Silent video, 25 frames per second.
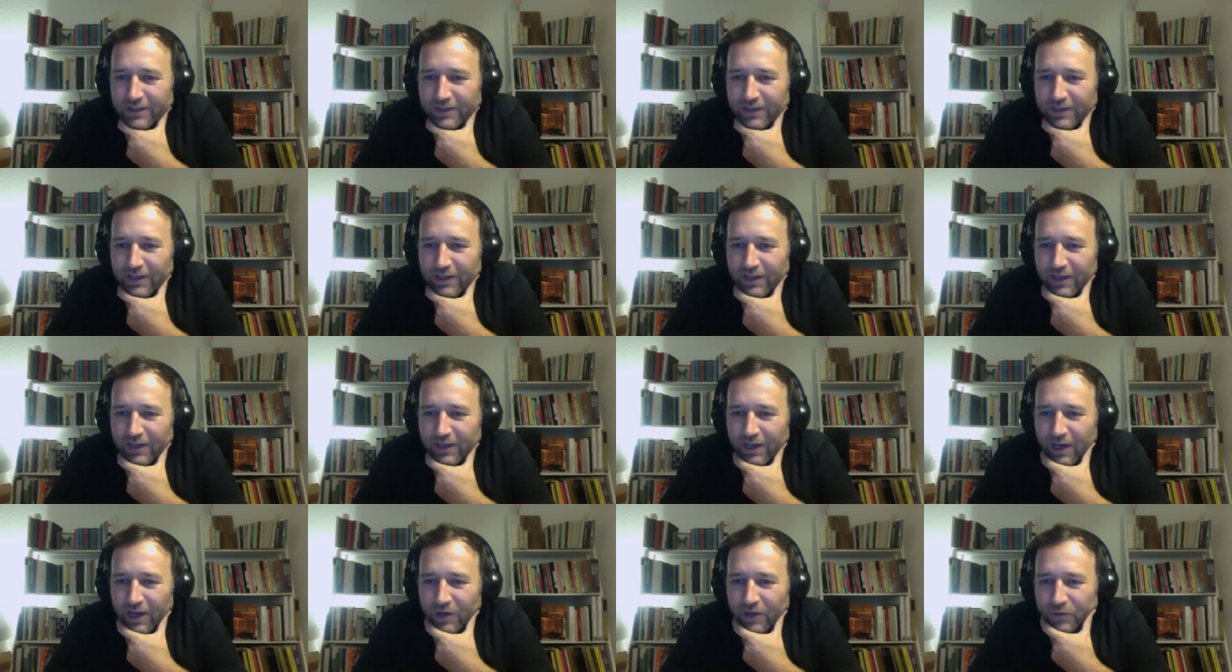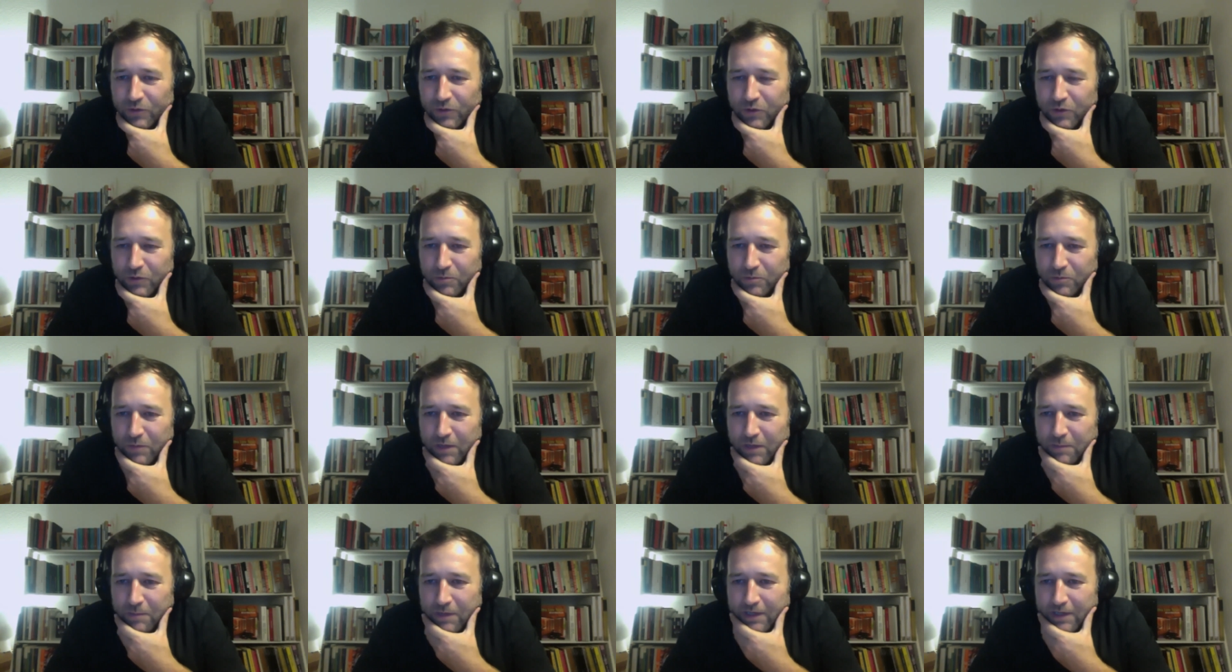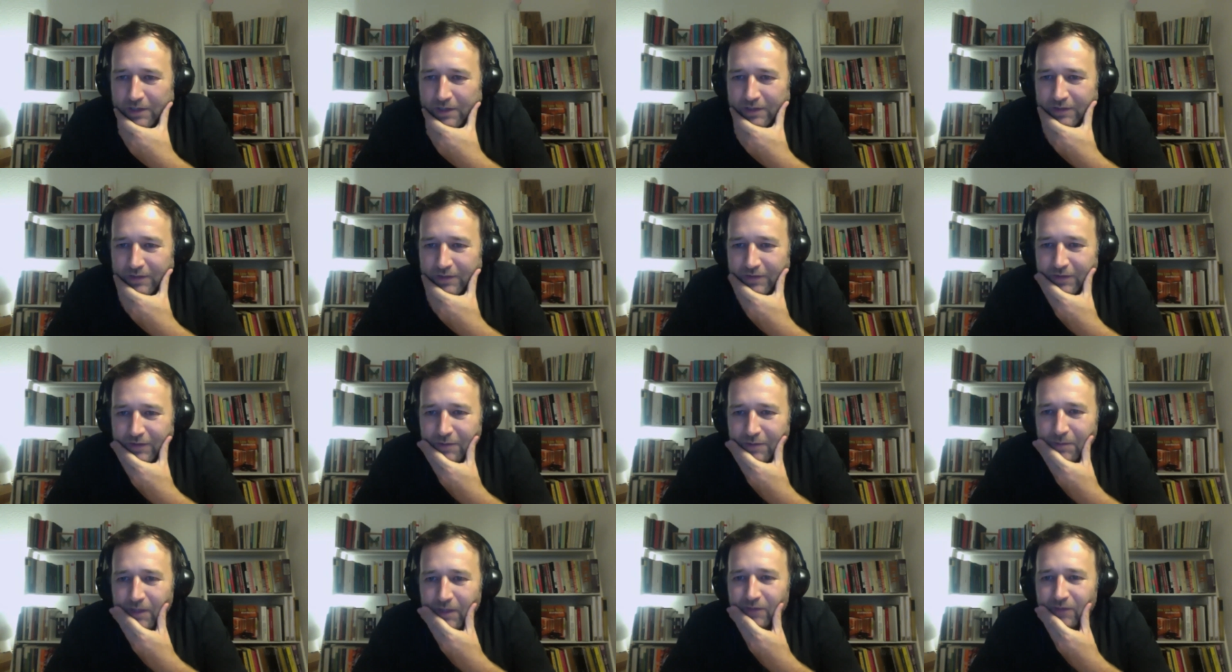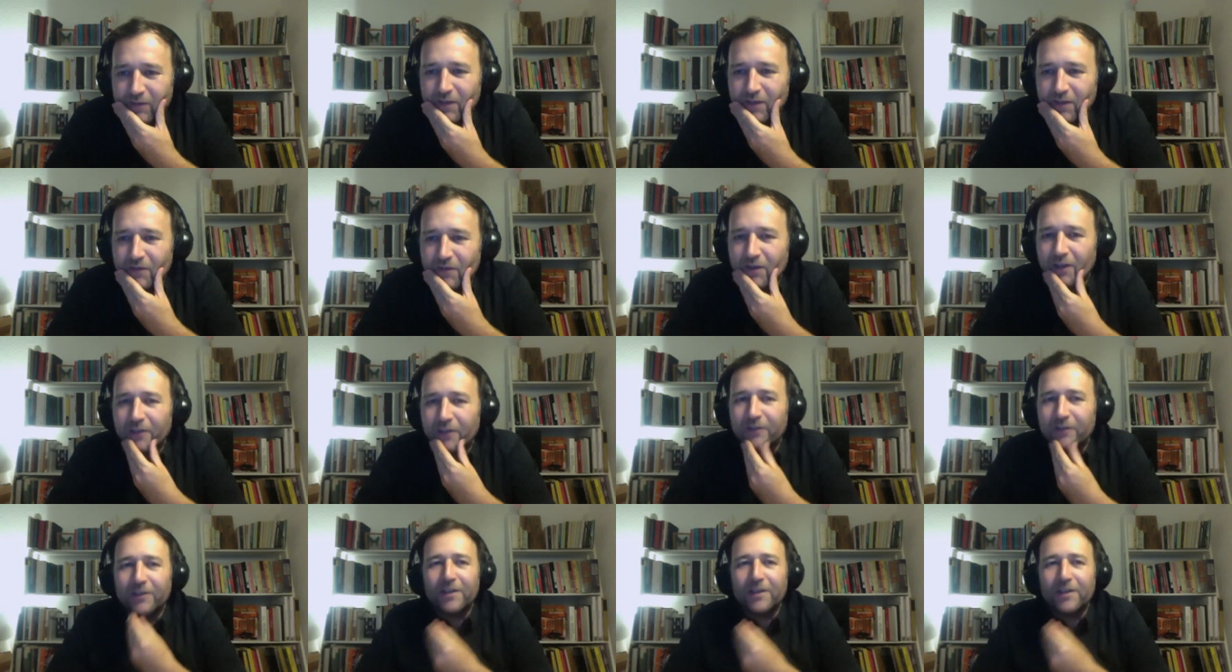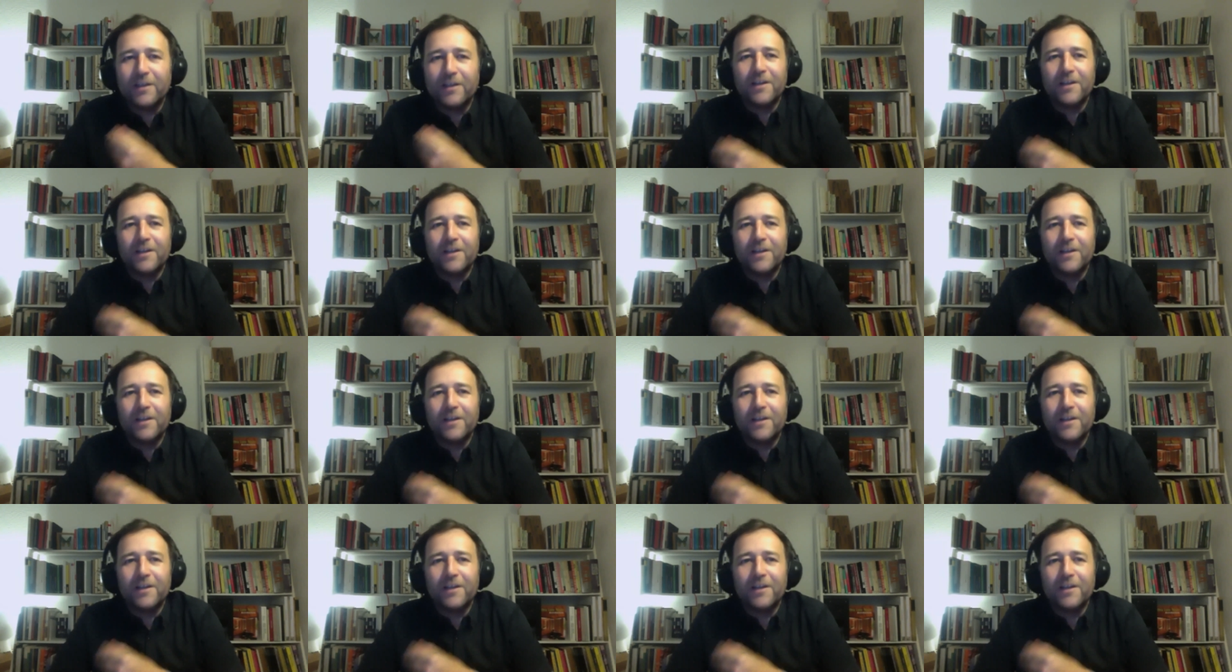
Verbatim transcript: uh, how do you mimic the material?